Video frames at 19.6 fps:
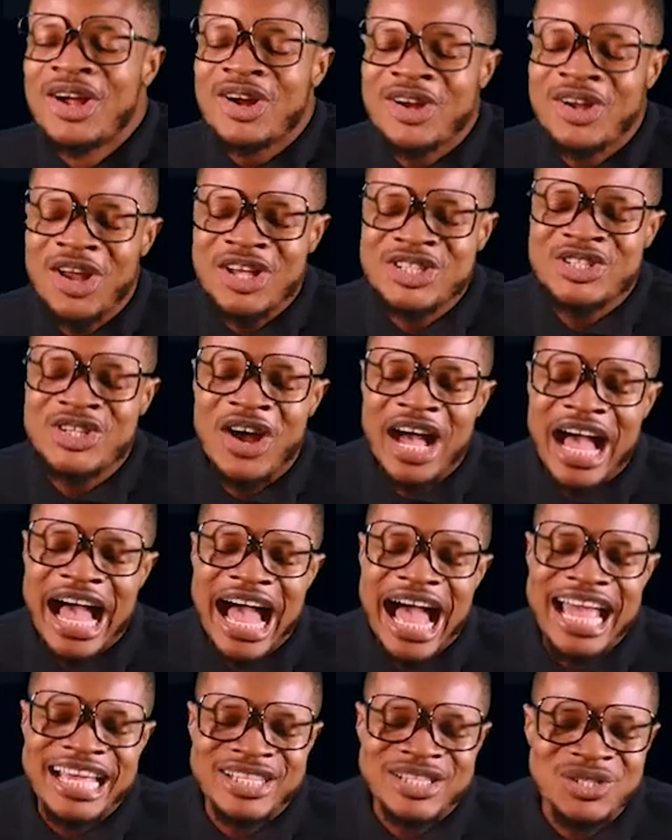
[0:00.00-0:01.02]
Close your
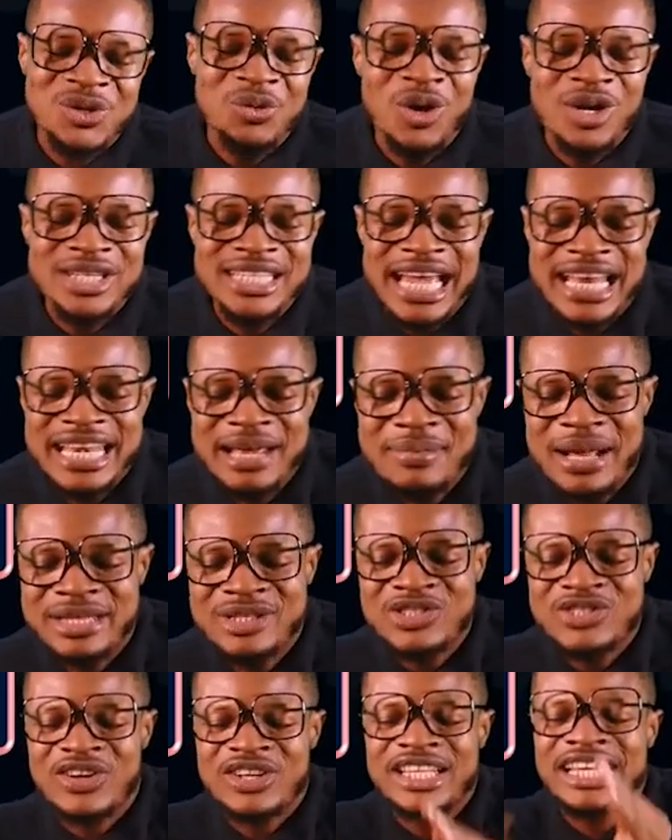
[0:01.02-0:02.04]
eyes. What are
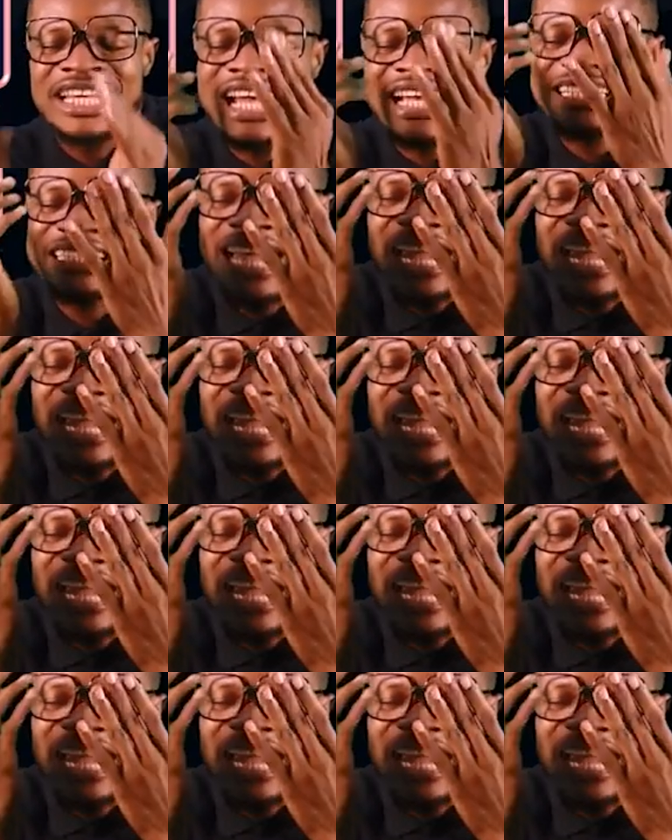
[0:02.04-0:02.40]
nematodes for the last